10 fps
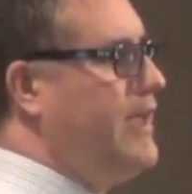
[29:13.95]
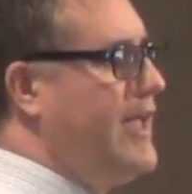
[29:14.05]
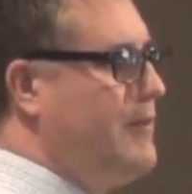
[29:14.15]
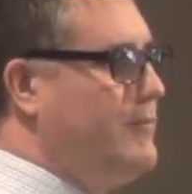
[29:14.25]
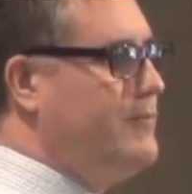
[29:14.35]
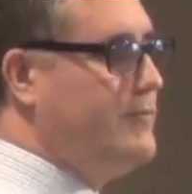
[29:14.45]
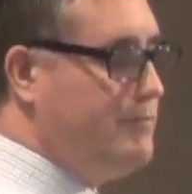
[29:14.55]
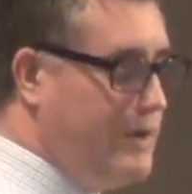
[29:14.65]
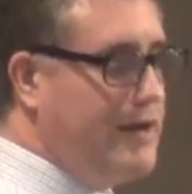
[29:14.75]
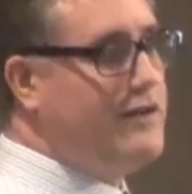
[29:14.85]
and
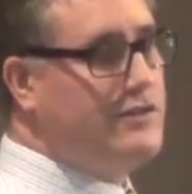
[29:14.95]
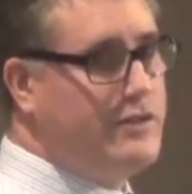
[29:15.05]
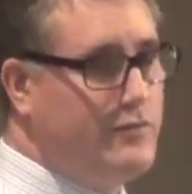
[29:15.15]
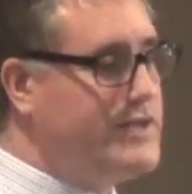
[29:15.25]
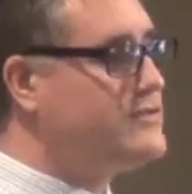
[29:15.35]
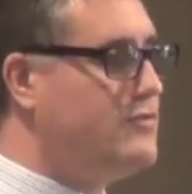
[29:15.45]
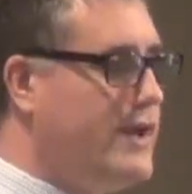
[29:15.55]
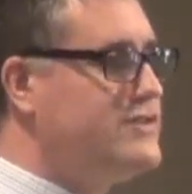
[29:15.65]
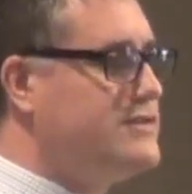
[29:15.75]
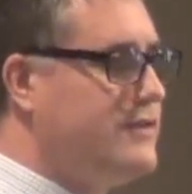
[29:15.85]
burial and
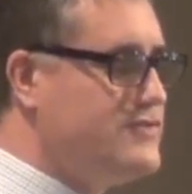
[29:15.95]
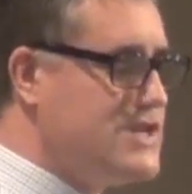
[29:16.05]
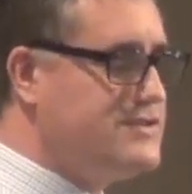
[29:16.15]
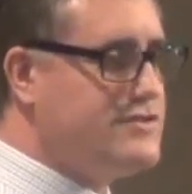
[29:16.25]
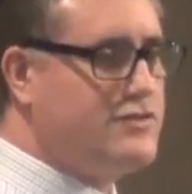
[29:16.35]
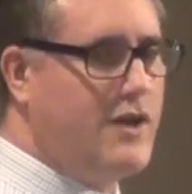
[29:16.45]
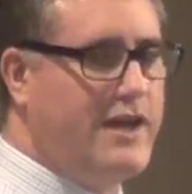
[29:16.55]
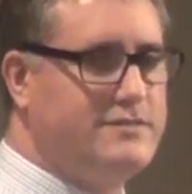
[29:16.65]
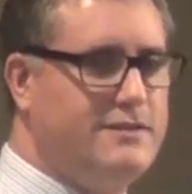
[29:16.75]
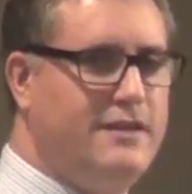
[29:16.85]
resurrection of Jesus
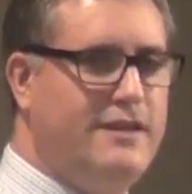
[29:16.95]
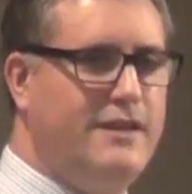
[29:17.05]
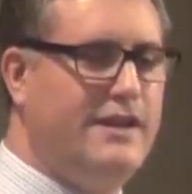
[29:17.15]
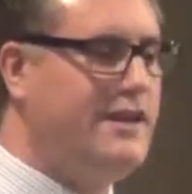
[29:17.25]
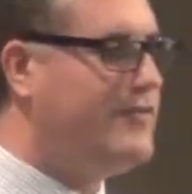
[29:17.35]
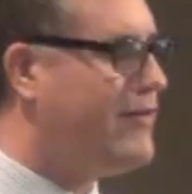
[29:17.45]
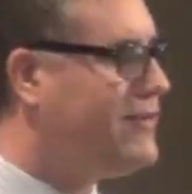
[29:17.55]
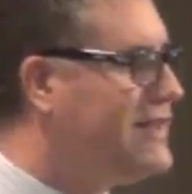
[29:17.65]
Christ? If you ever